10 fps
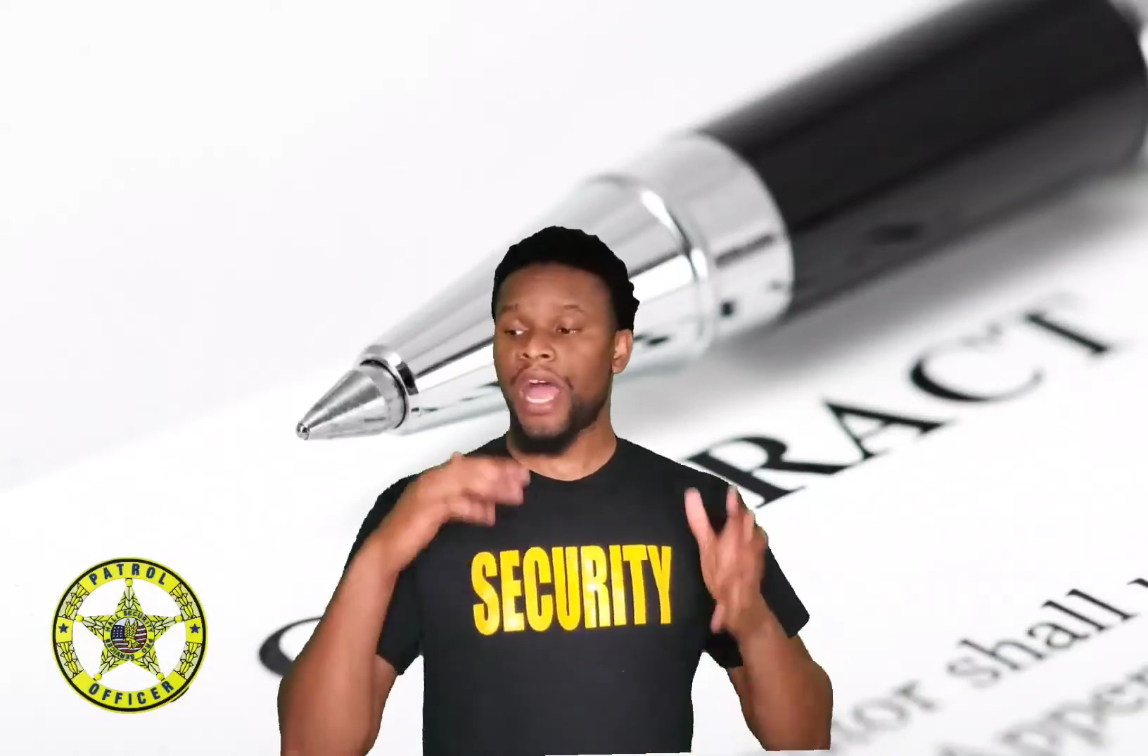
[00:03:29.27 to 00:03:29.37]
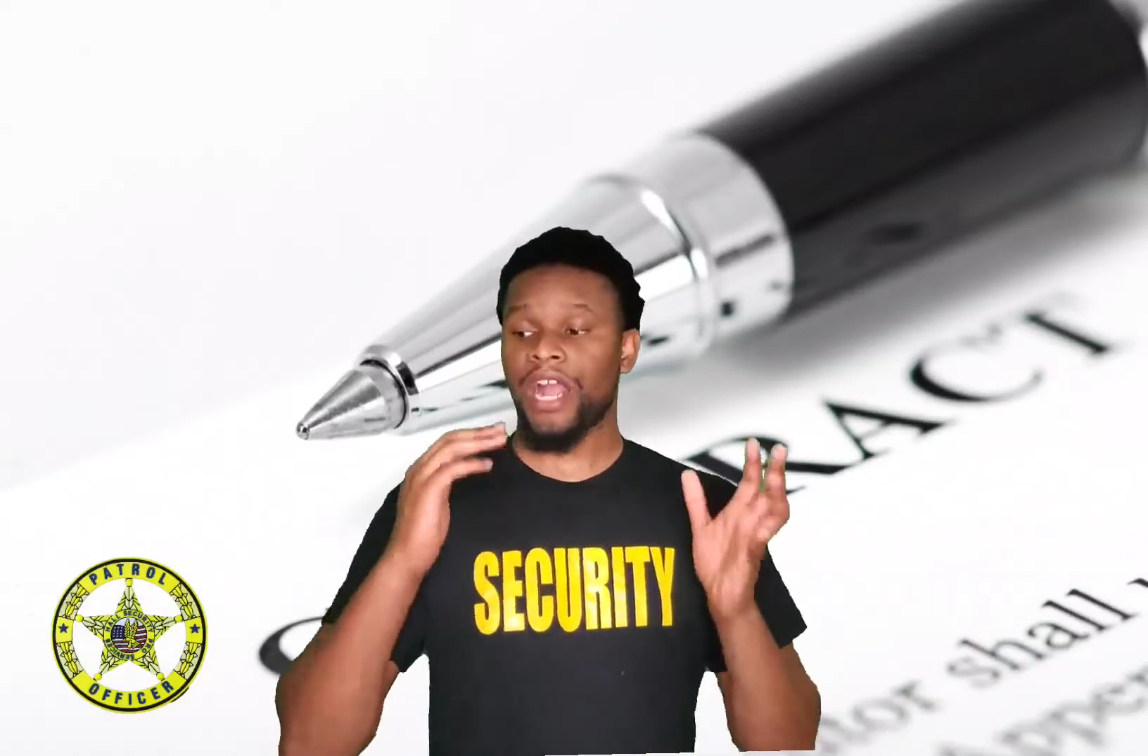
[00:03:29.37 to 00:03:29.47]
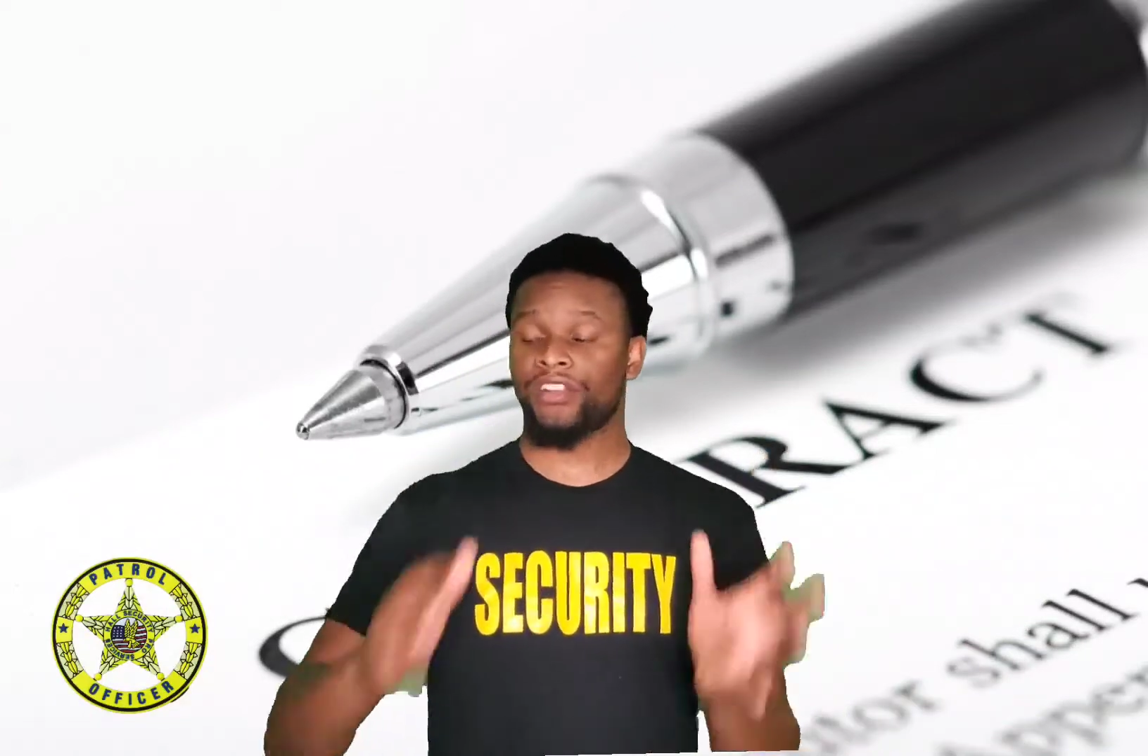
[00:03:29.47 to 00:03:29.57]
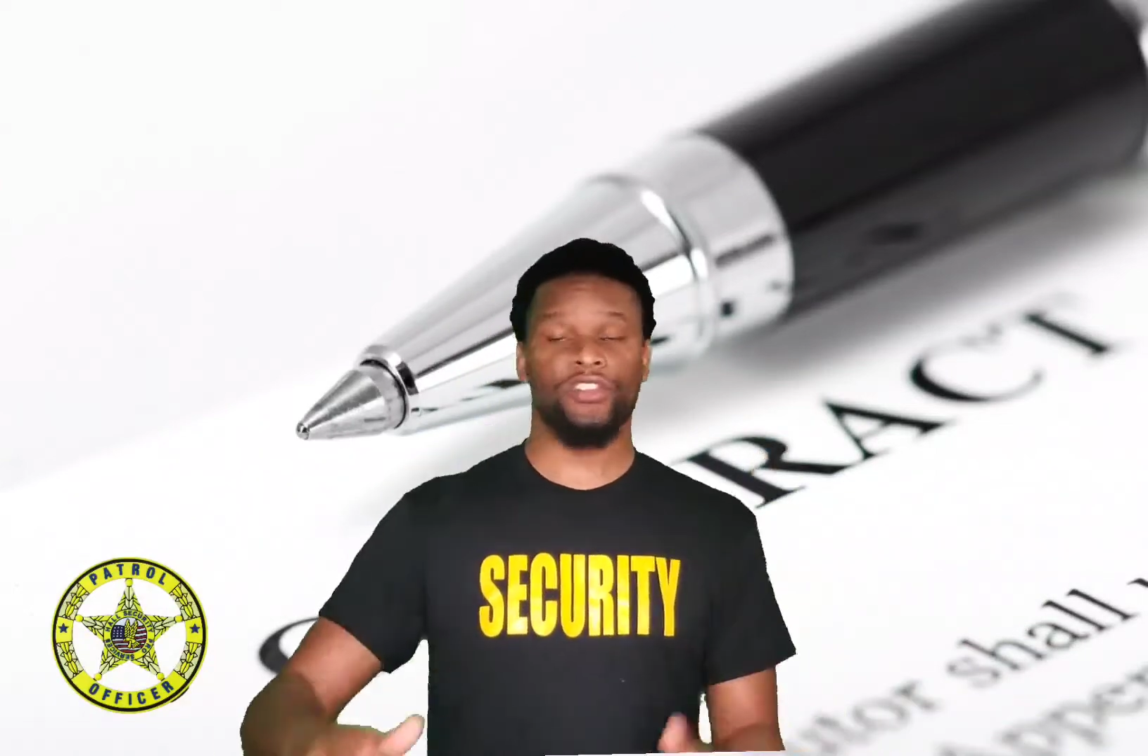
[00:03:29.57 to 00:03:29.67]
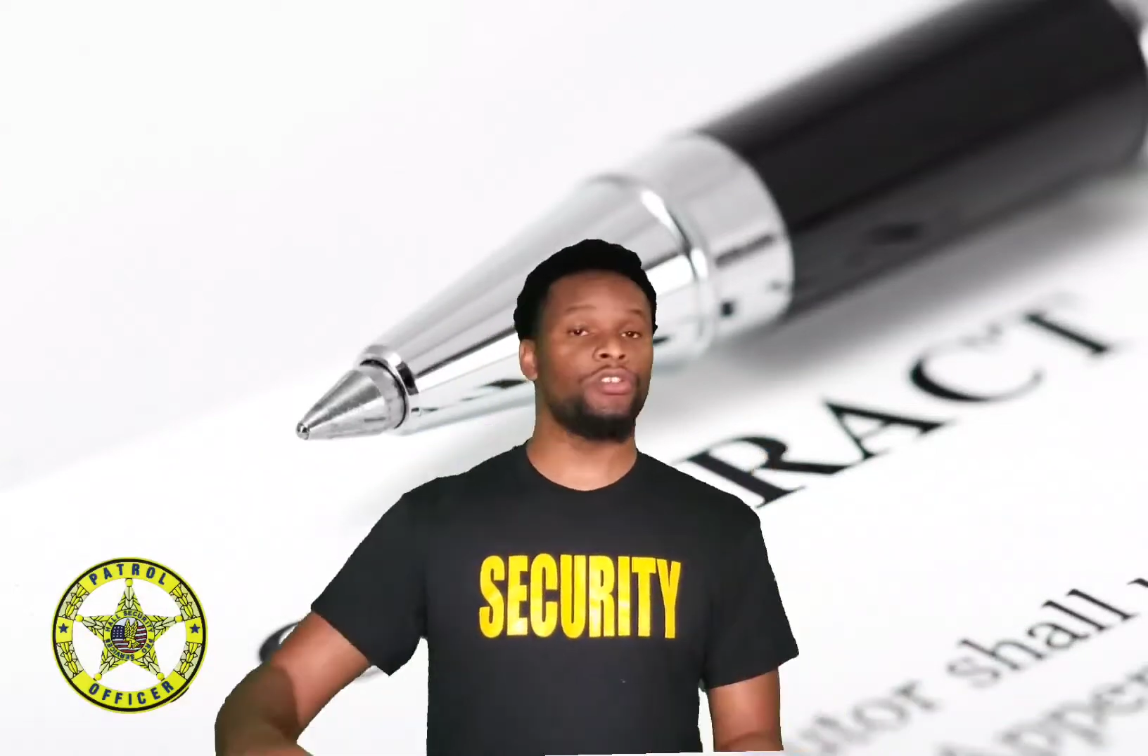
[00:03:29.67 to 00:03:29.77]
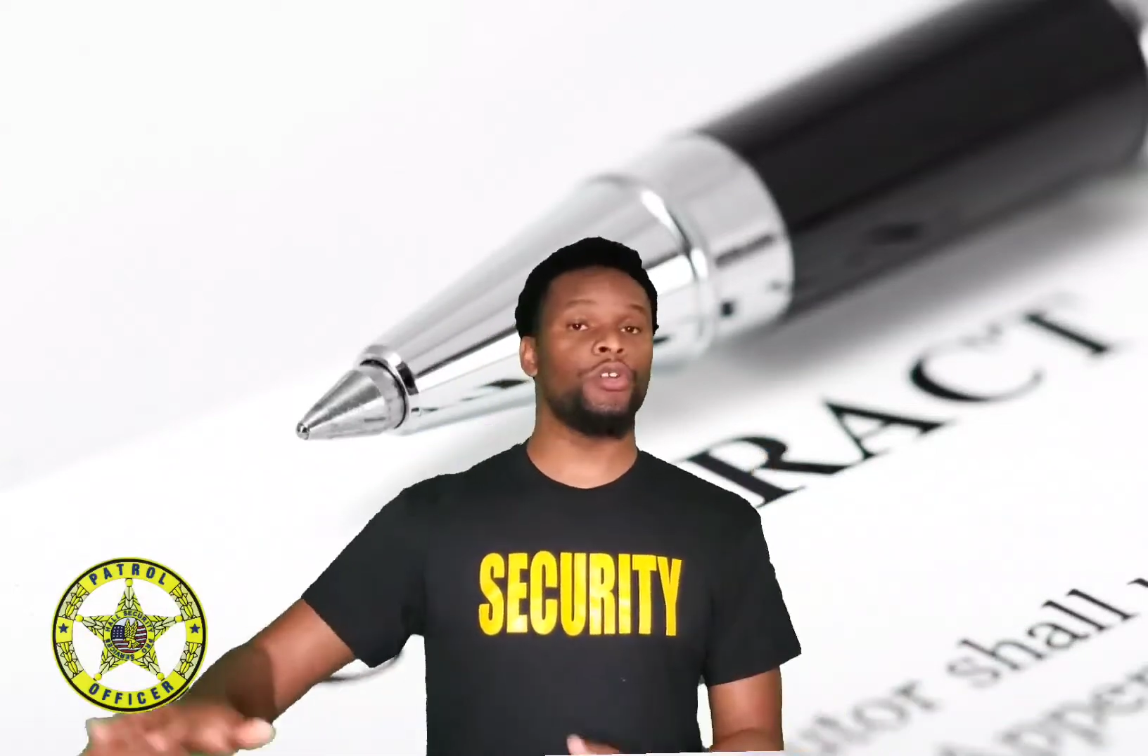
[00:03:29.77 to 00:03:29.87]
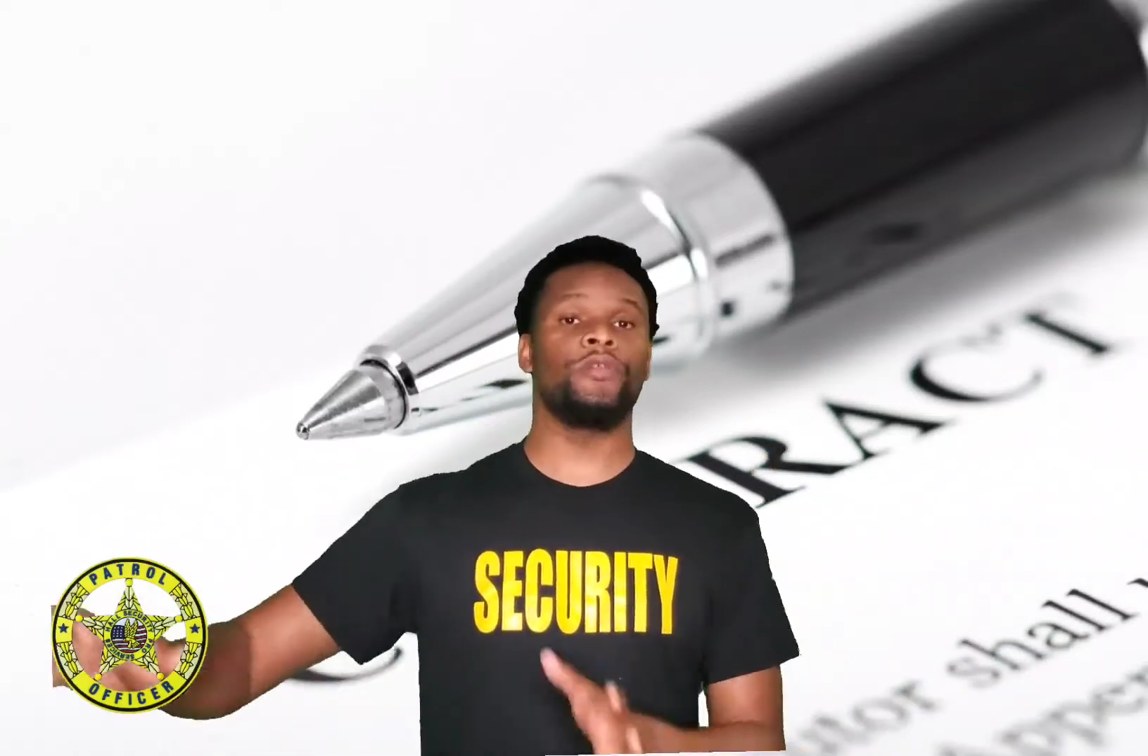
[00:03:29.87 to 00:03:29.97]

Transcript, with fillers: I could turn it